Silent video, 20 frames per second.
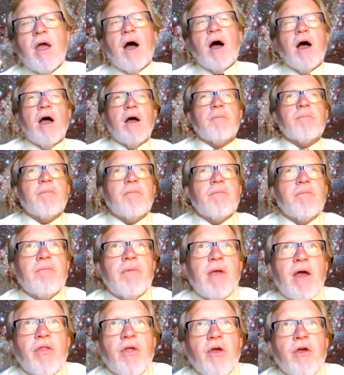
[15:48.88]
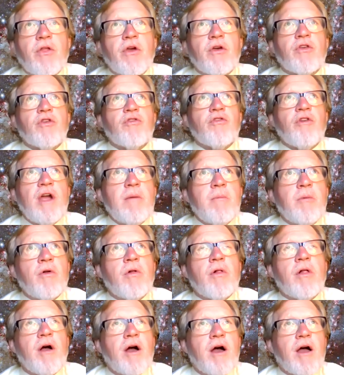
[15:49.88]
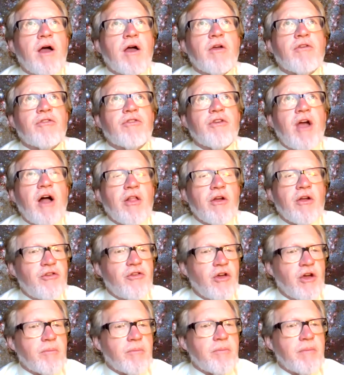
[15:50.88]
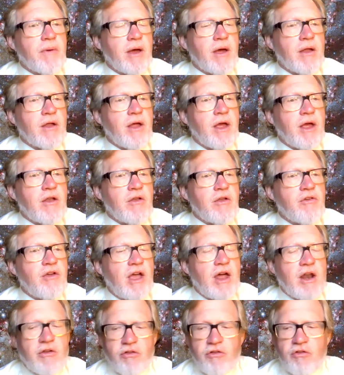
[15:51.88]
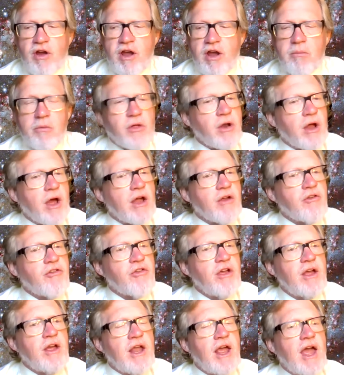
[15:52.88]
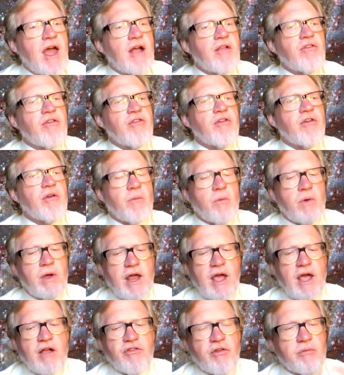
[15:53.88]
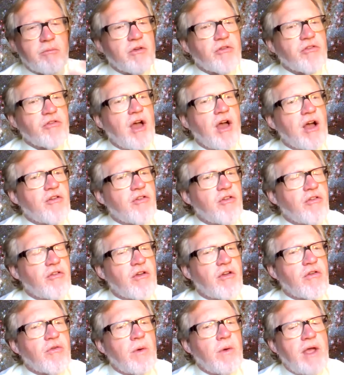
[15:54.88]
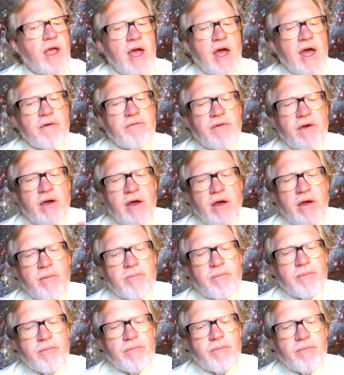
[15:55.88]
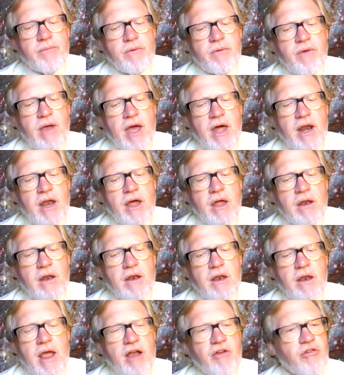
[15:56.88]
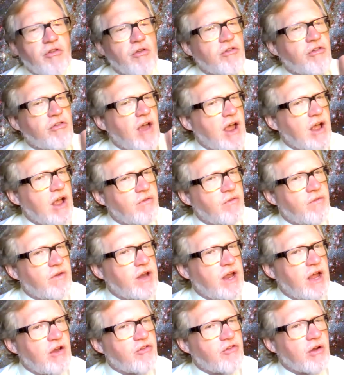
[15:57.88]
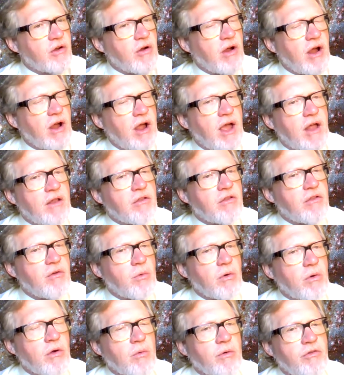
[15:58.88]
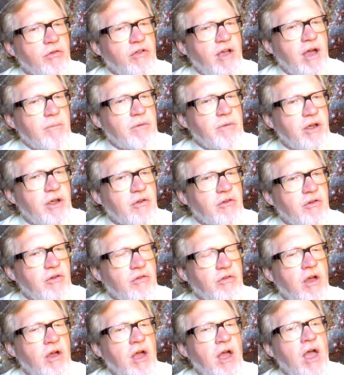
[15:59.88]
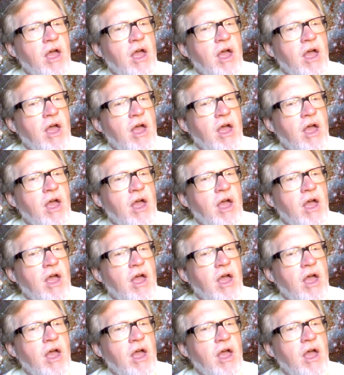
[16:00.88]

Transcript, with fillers: Uh, the Stremel uh, scholarship uh, and Janet Stremel and I, she had had some, we'd had some discussions because we have a, uh, we've had a National Science Foundation grant to work with STEM teachers,